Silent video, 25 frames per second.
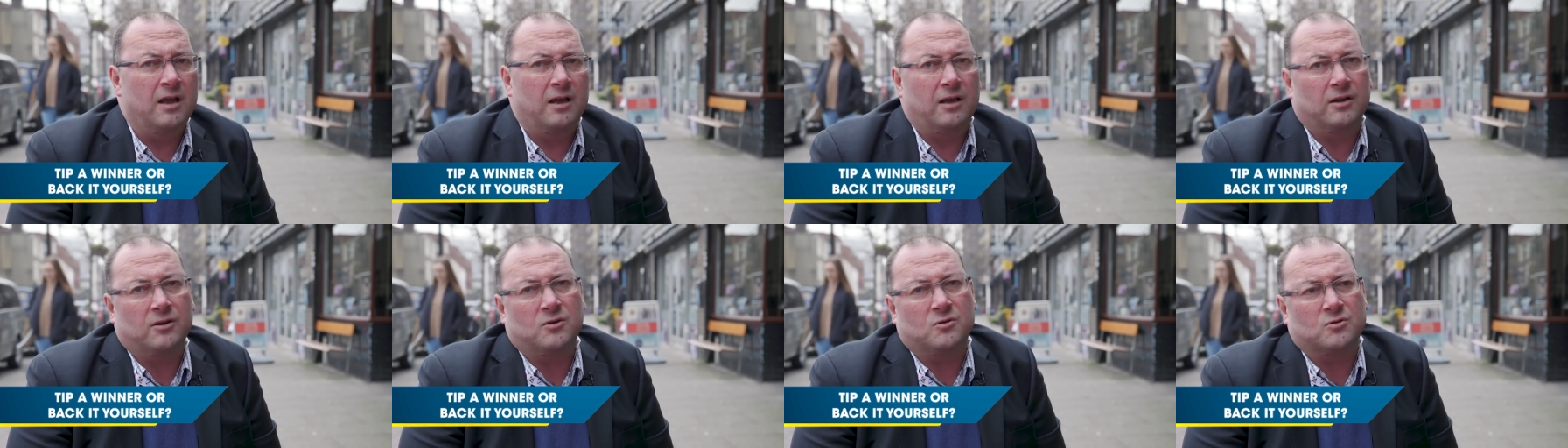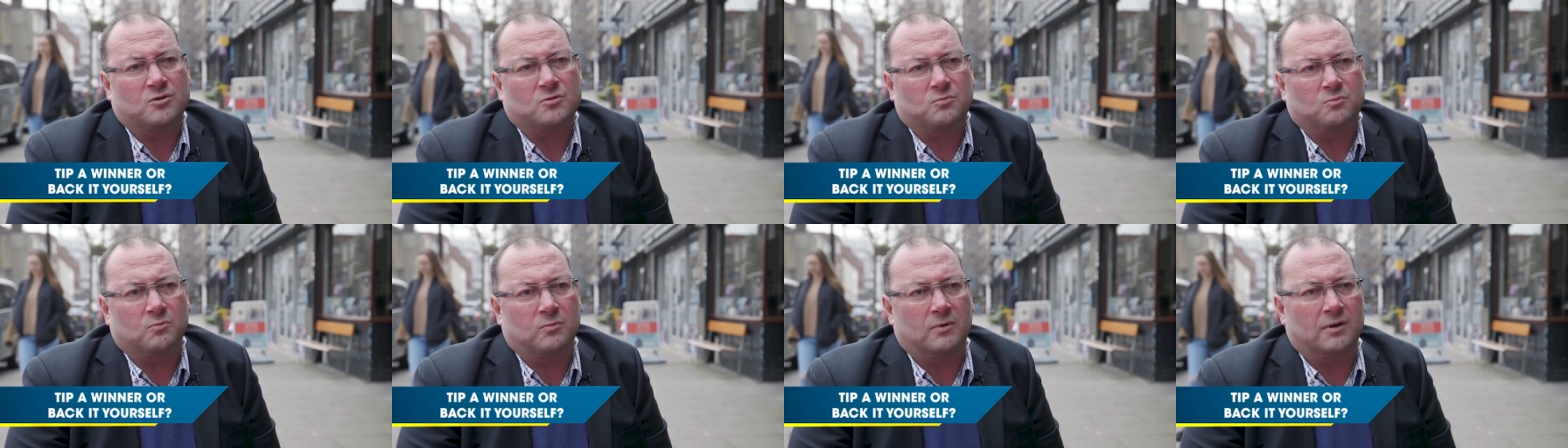Of
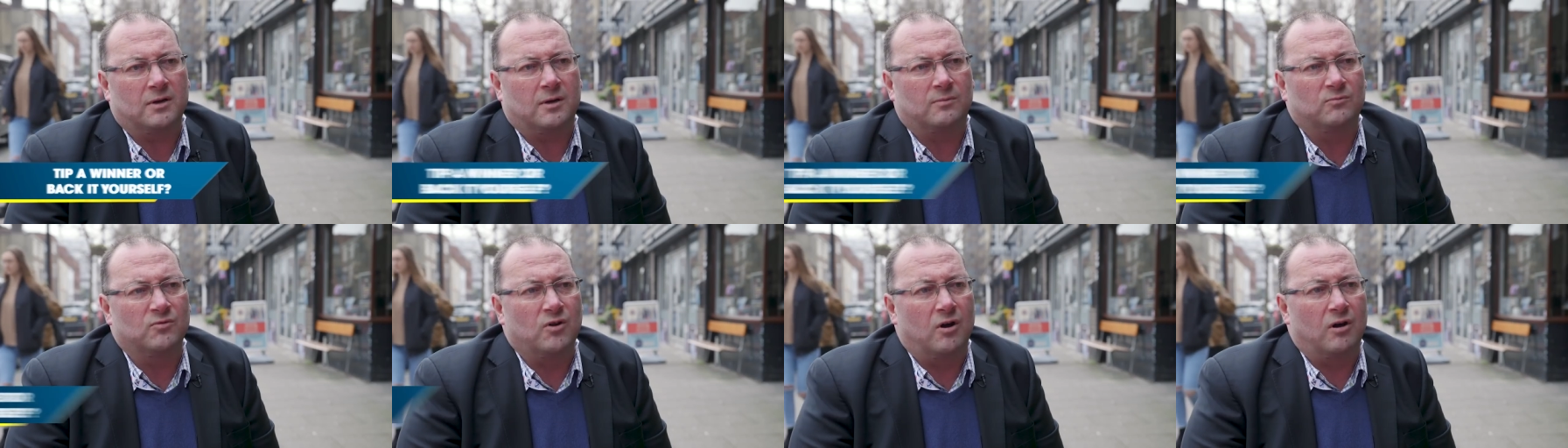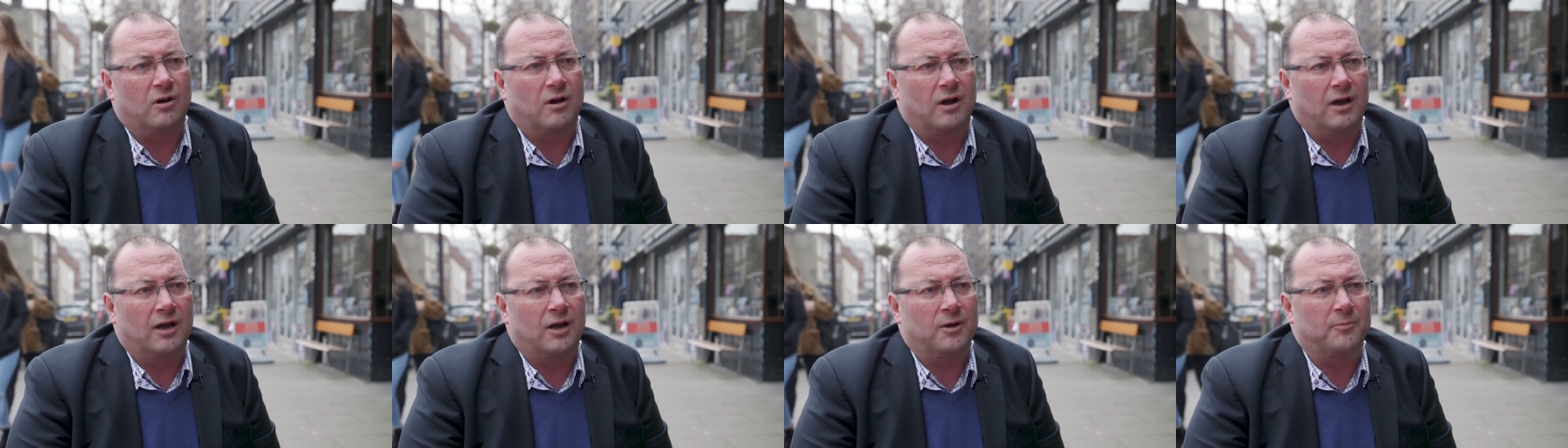course, when I'm
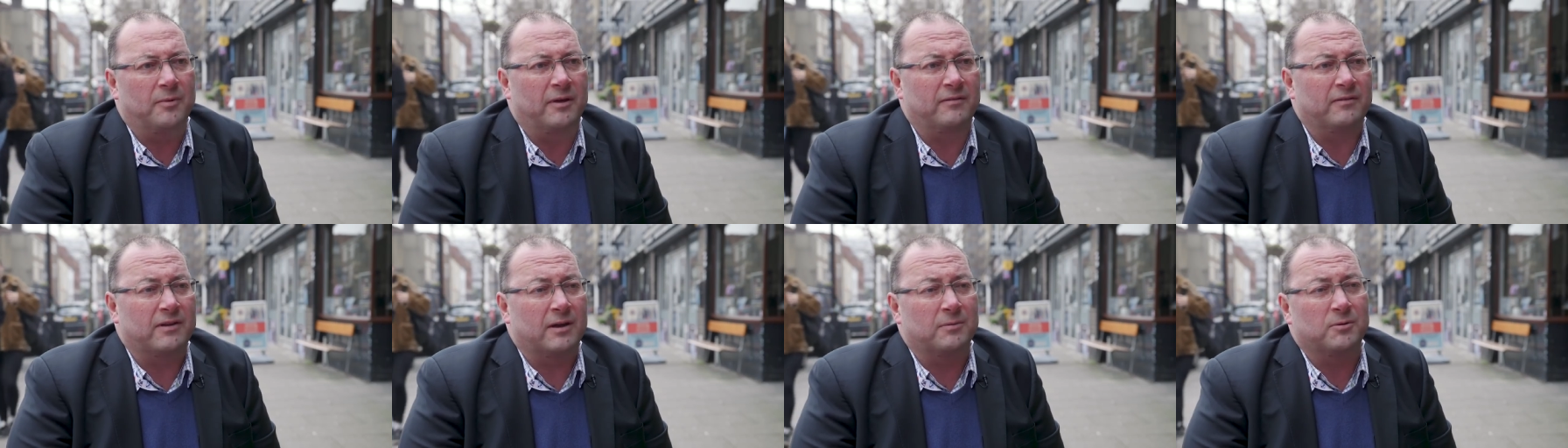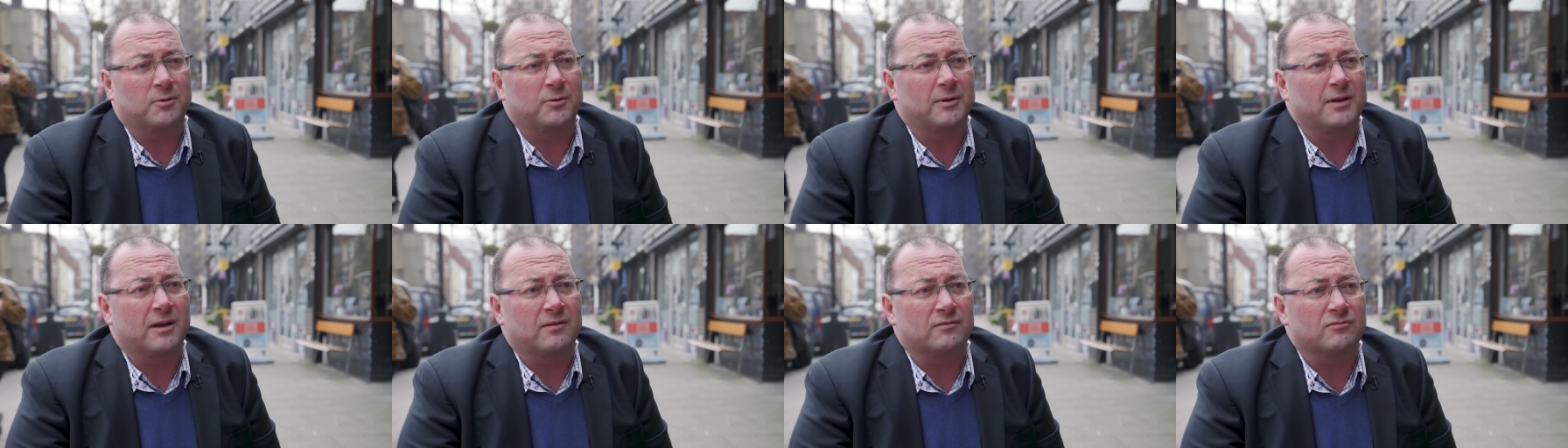wrong, I hope they've come
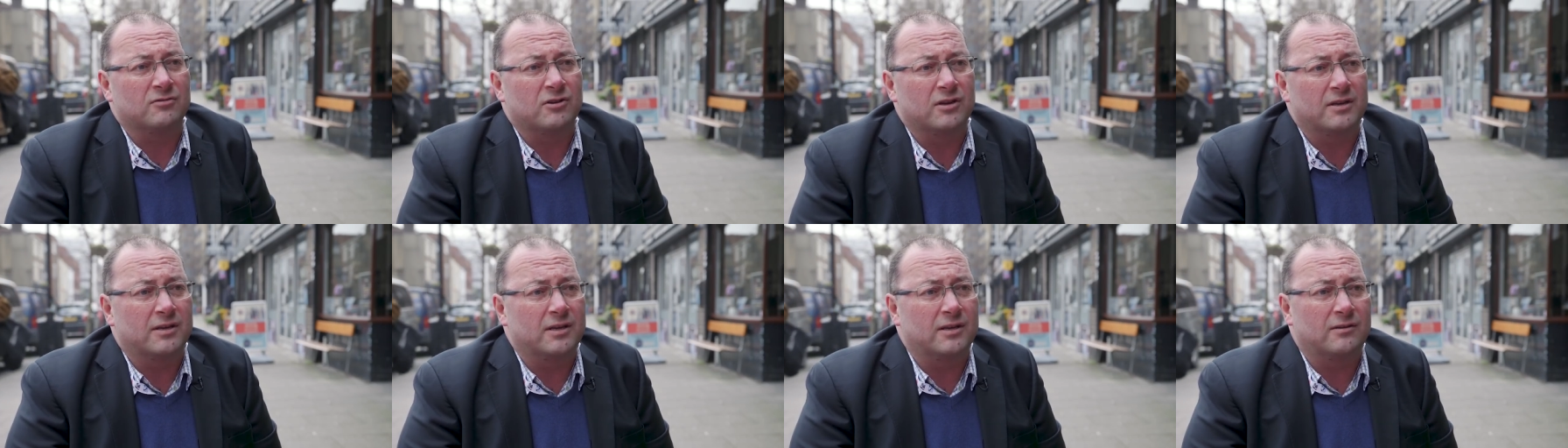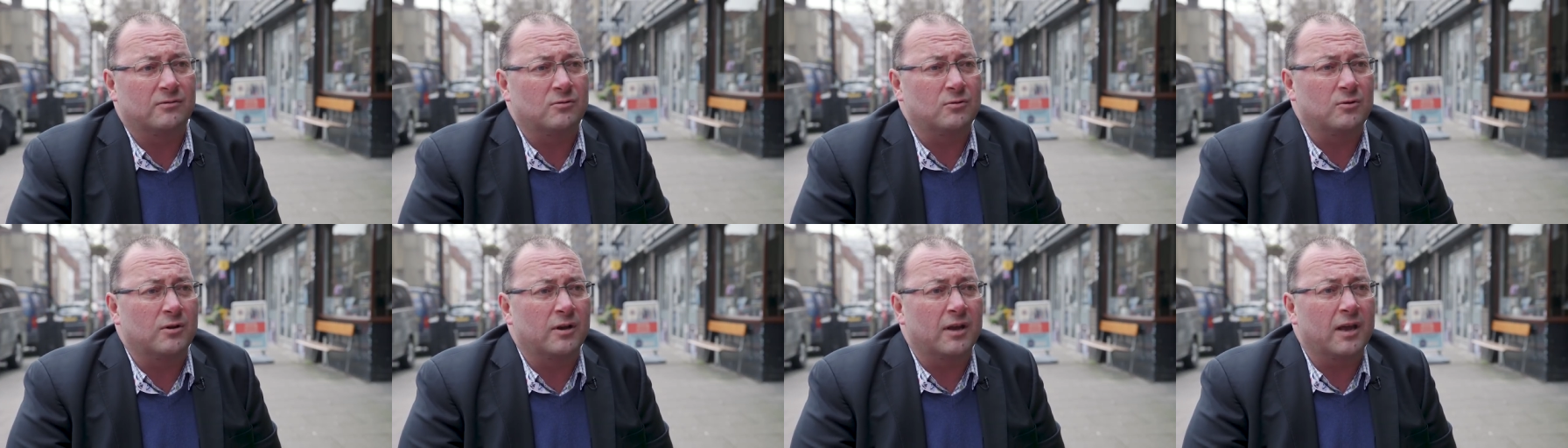to another
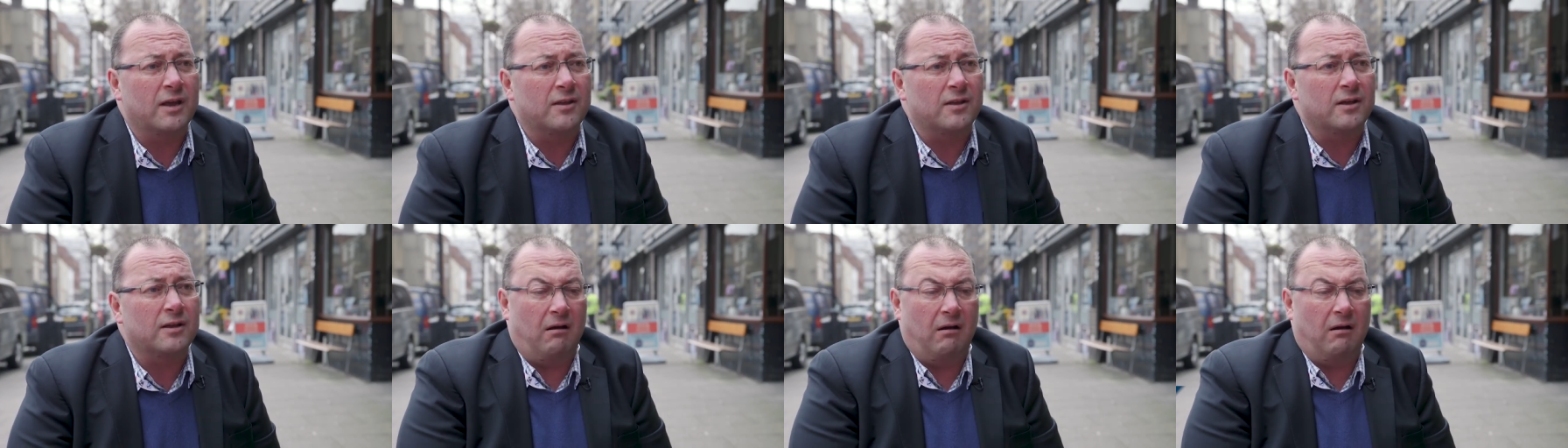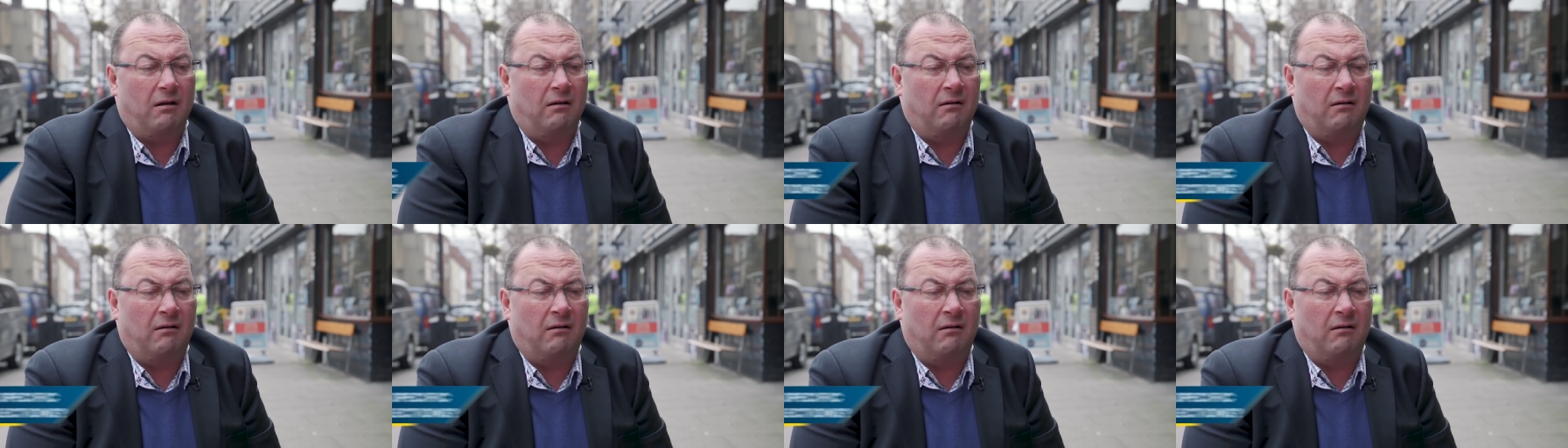idea altogether.